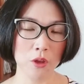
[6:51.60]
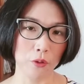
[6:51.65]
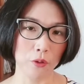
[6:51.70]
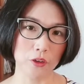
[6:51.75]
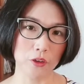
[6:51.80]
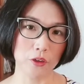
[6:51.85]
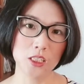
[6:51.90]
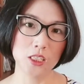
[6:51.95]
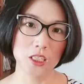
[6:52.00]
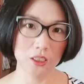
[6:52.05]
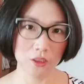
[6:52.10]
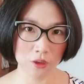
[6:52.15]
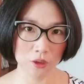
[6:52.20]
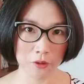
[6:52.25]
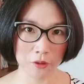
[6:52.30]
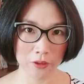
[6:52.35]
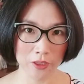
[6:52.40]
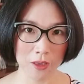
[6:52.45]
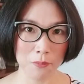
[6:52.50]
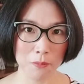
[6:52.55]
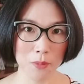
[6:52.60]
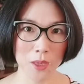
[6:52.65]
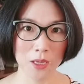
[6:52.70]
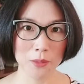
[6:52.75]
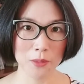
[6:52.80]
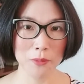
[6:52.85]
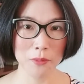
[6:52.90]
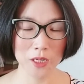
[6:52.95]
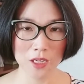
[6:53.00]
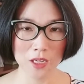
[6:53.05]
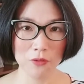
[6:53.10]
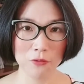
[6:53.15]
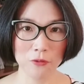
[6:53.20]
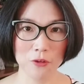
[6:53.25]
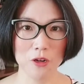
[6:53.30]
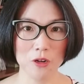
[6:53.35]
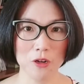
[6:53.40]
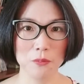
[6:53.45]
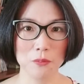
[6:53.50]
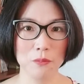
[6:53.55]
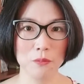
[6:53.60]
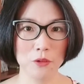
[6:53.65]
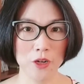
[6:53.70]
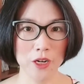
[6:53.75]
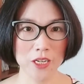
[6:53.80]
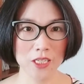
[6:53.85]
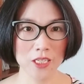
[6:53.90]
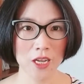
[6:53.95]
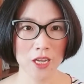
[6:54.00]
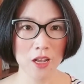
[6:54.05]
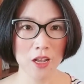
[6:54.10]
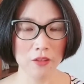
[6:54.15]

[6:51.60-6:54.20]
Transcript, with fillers: or TikTok can make money from, right?